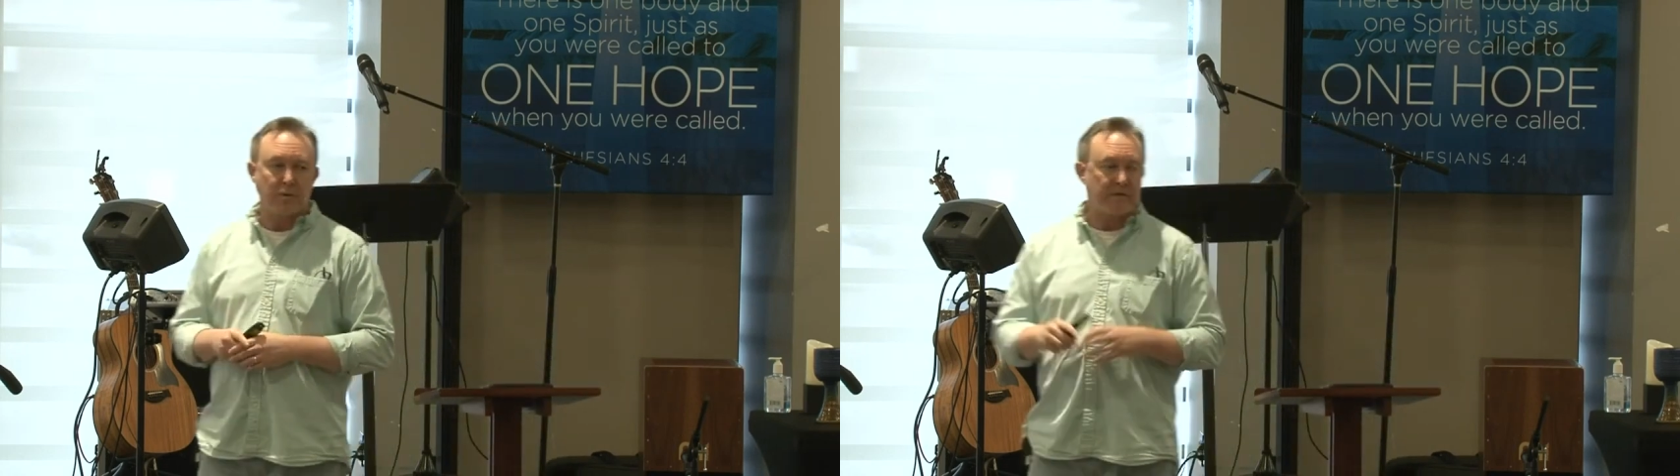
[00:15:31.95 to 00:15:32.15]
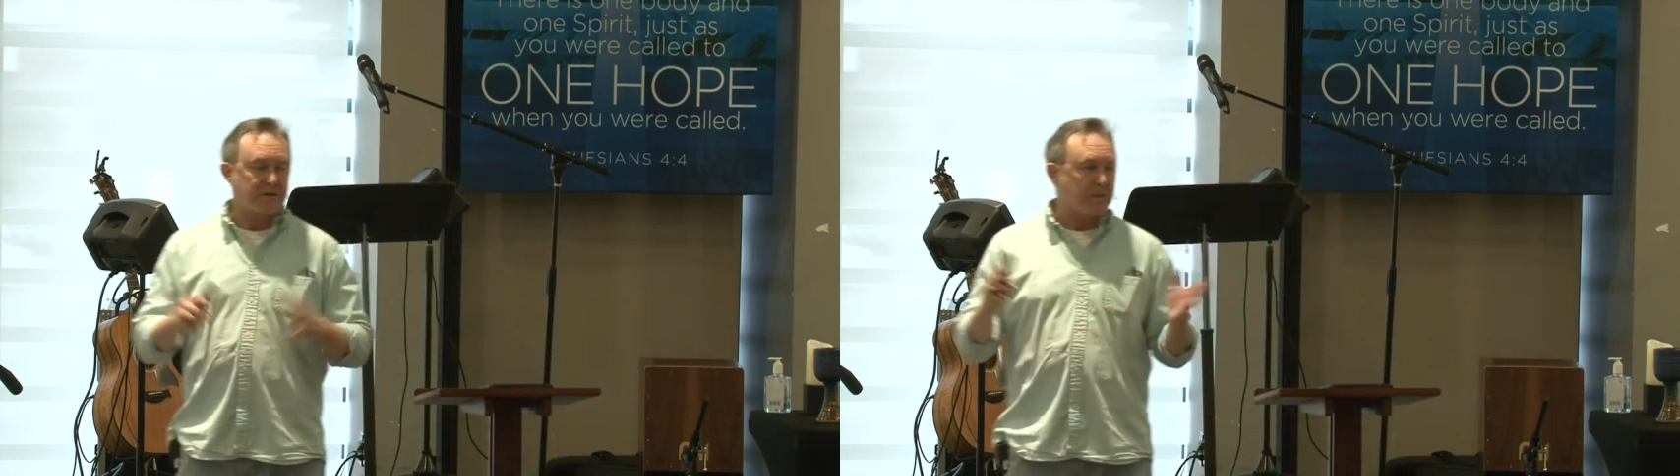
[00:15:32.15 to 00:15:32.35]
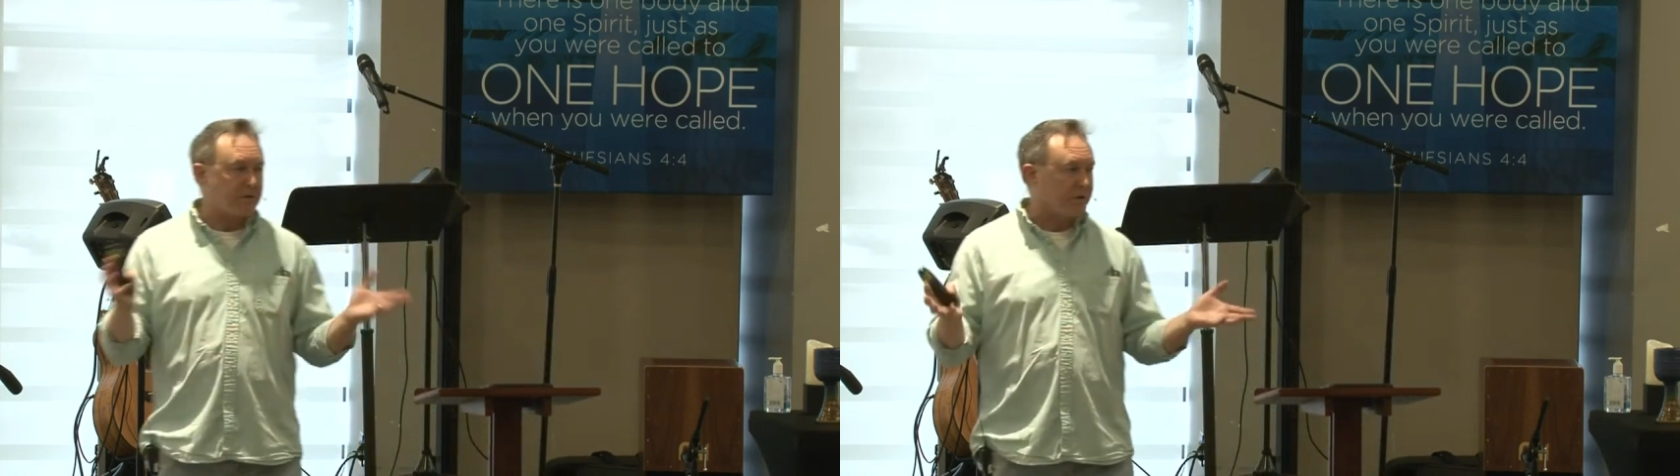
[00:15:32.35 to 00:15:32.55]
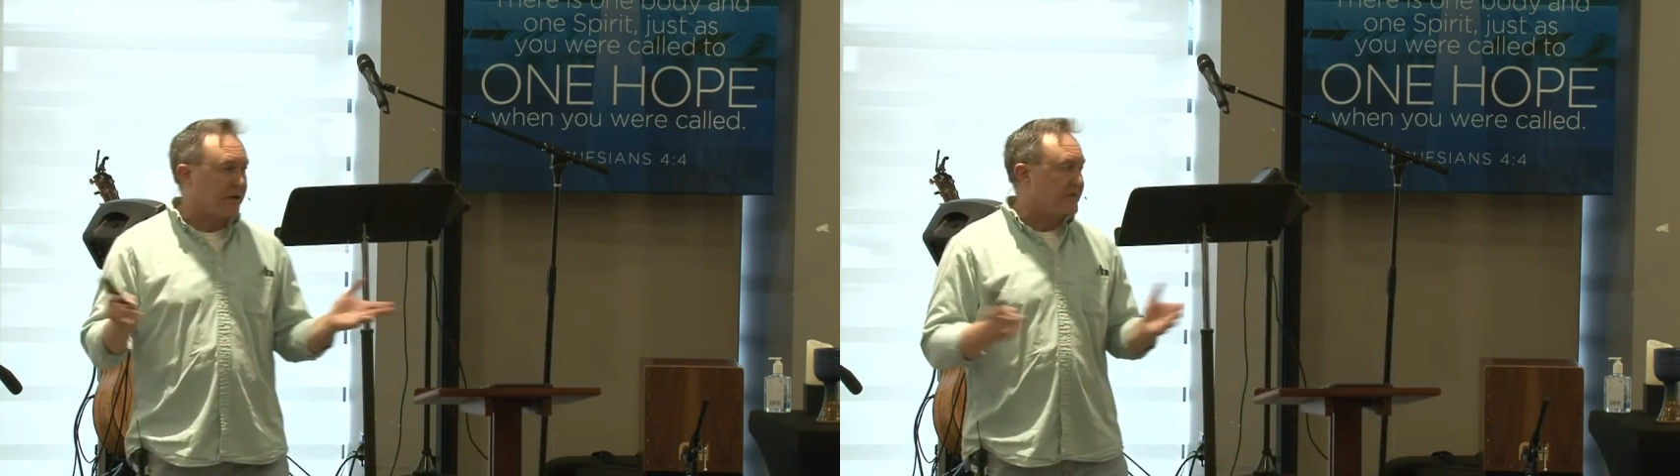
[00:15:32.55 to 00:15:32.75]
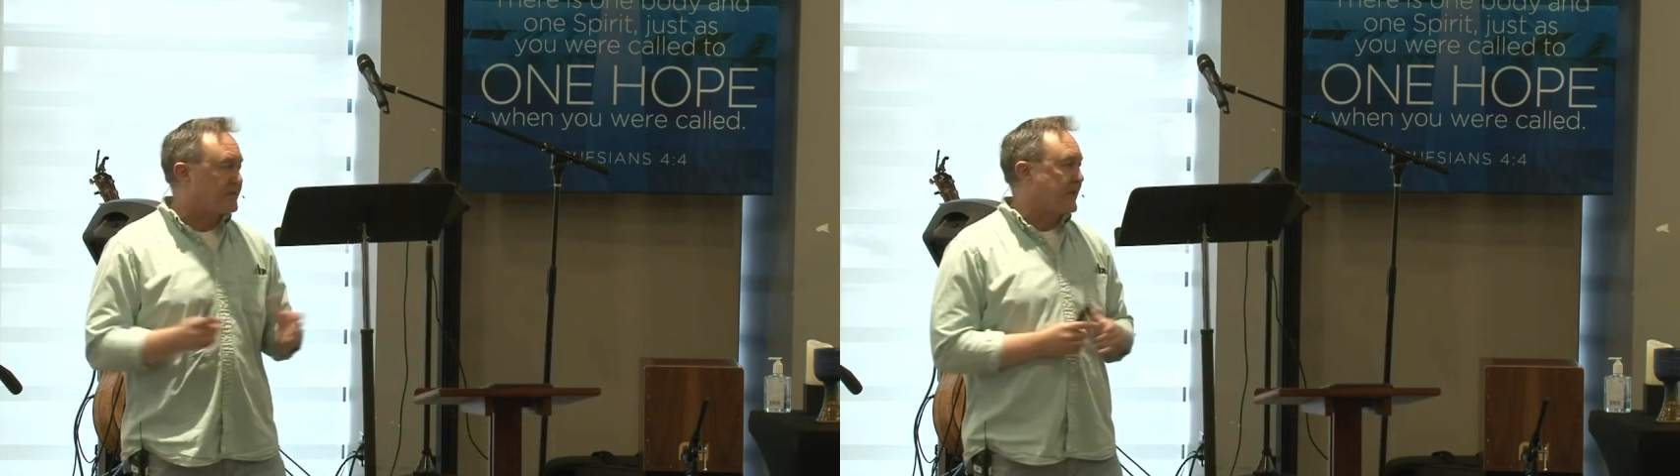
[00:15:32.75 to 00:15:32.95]
We're going to have a special
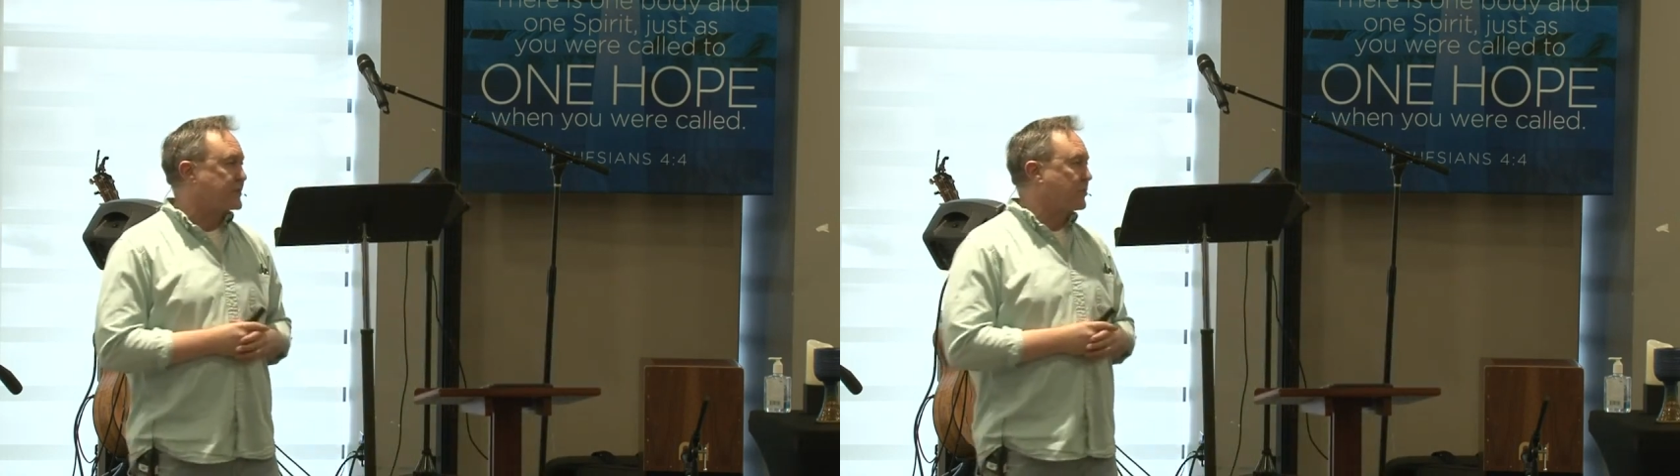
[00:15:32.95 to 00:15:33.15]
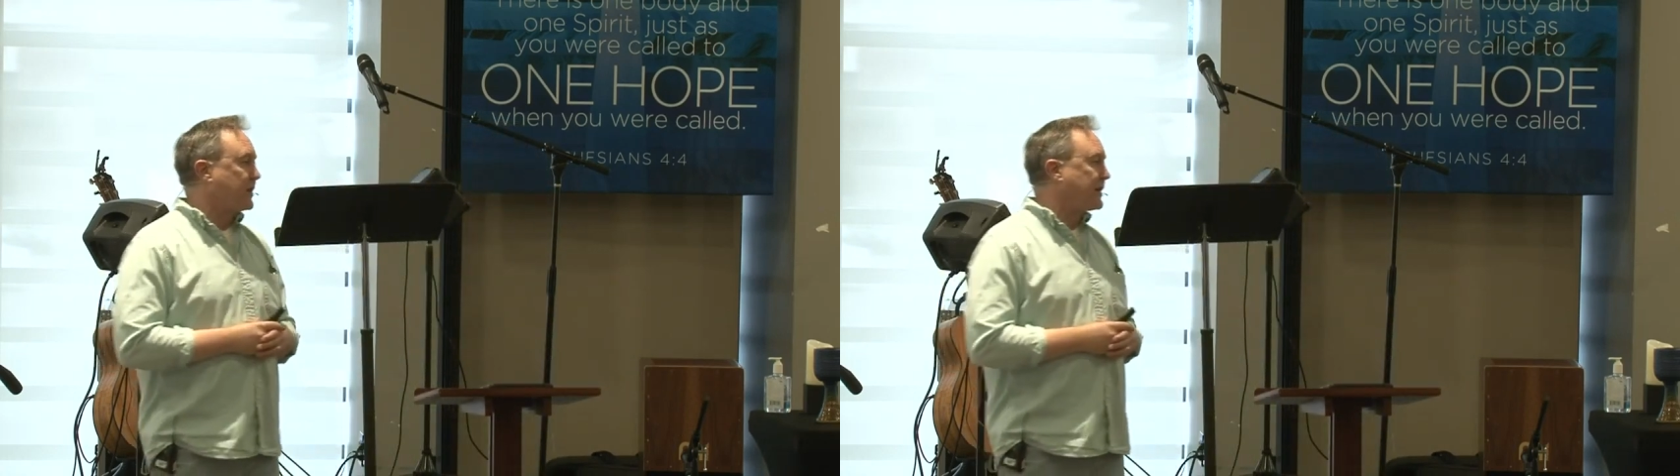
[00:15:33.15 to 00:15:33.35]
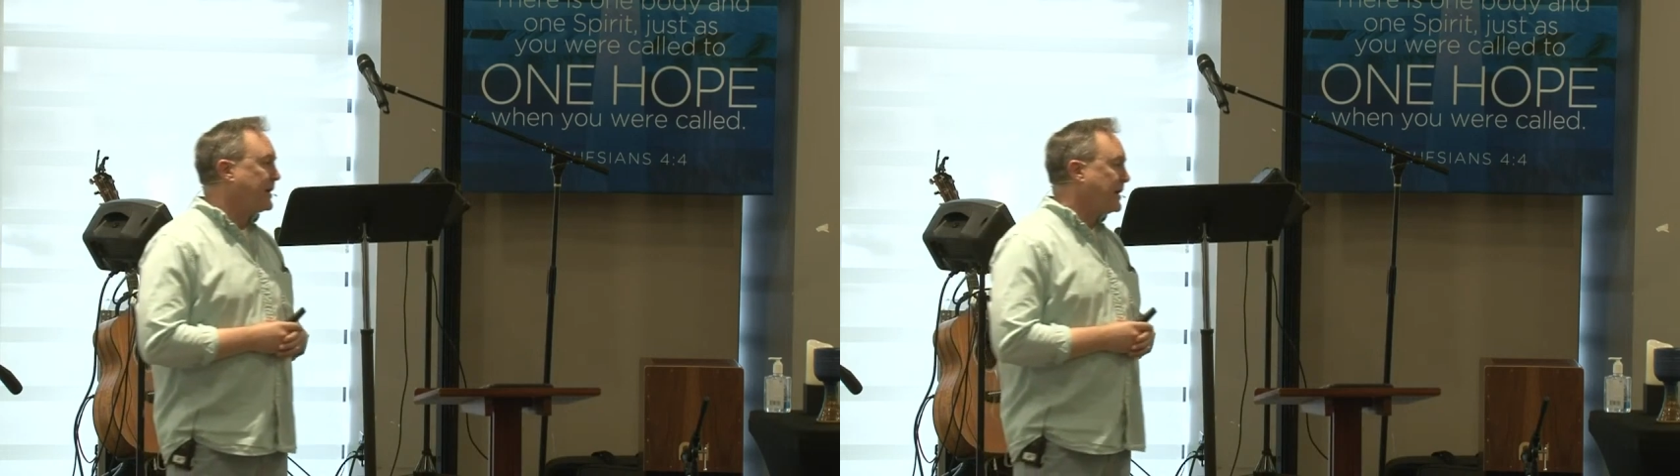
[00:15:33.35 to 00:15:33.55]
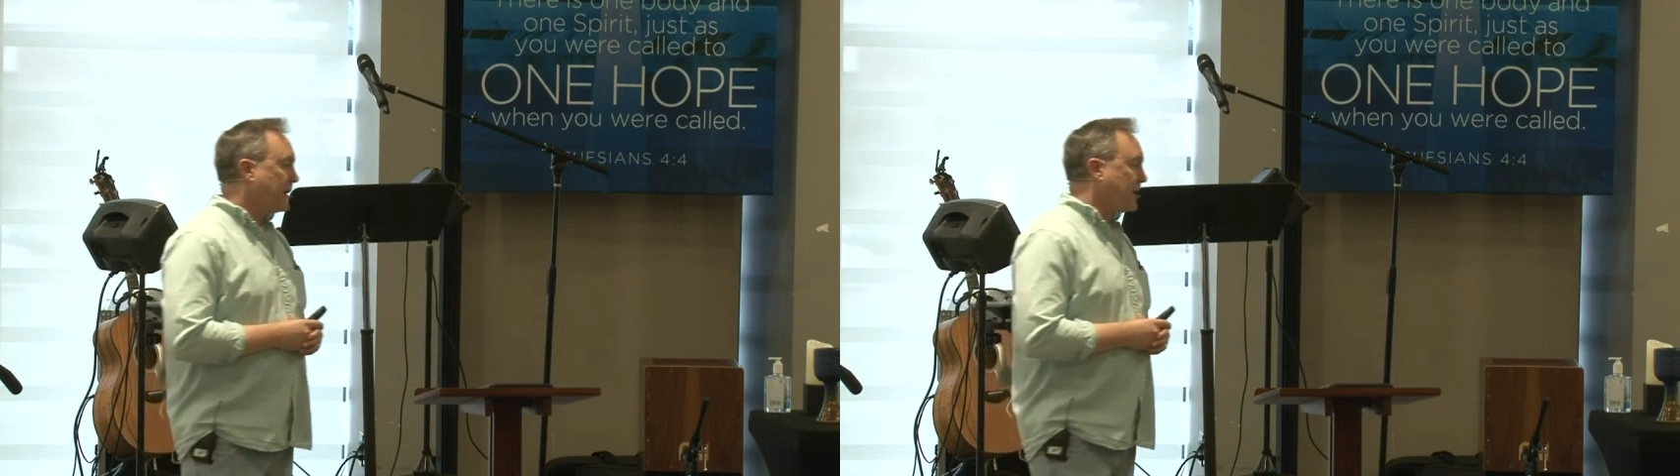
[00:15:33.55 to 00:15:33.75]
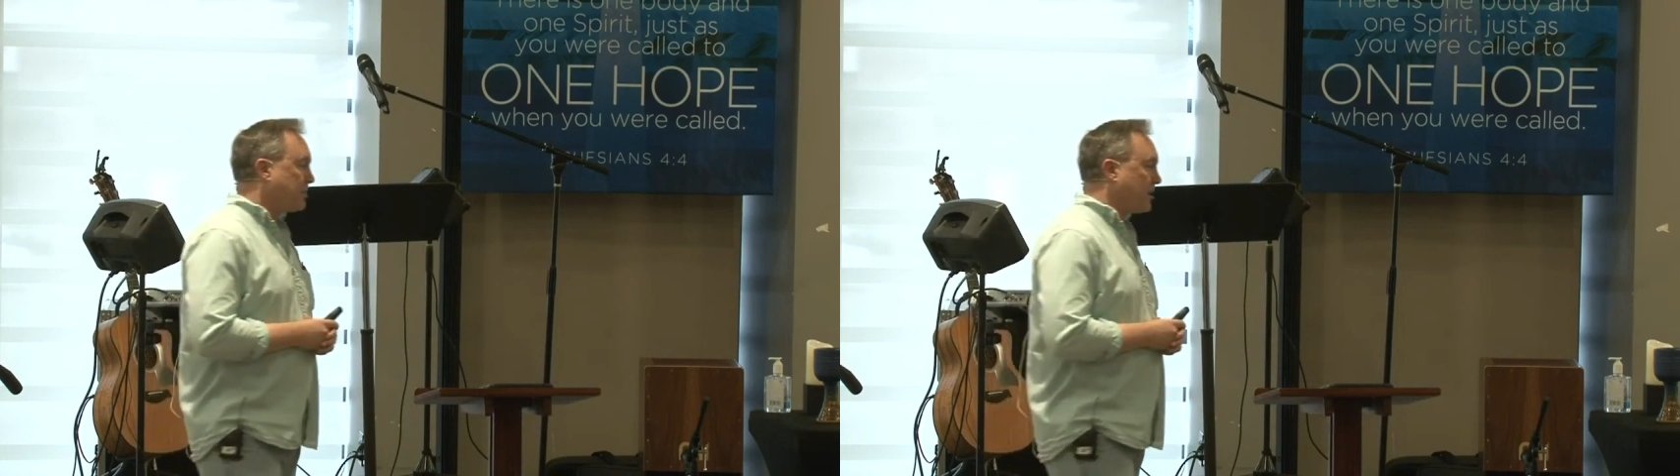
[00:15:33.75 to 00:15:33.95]
guest next week,
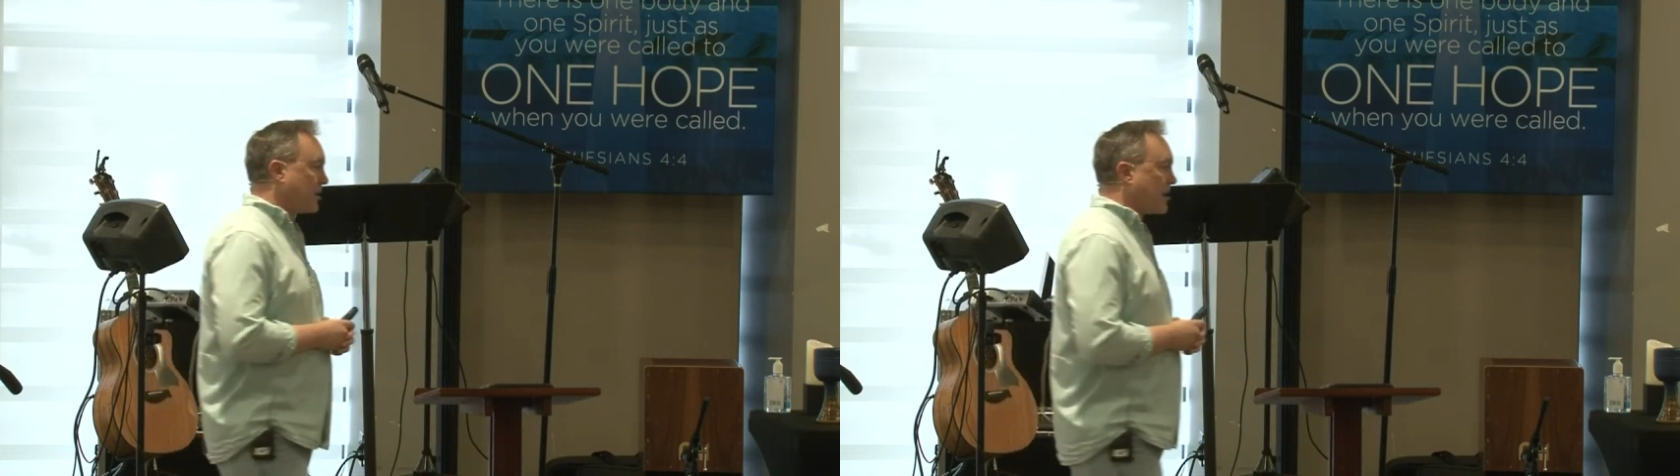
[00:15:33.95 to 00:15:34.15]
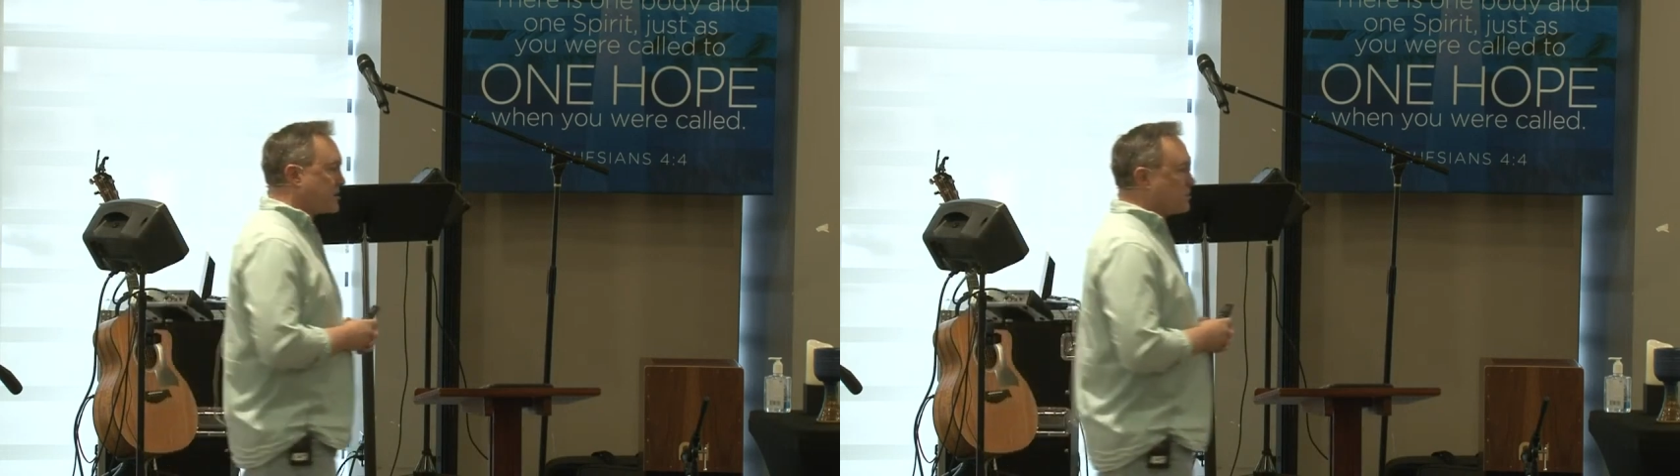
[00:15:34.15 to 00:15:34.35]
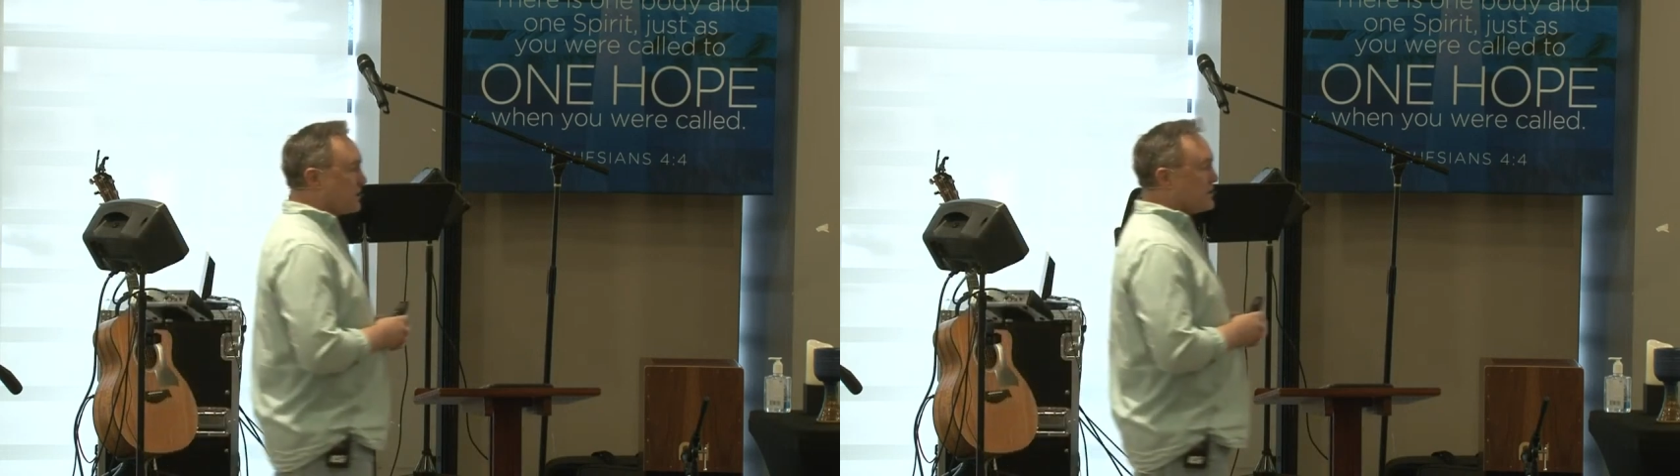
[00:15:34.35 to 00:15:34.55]
Paul Gossman.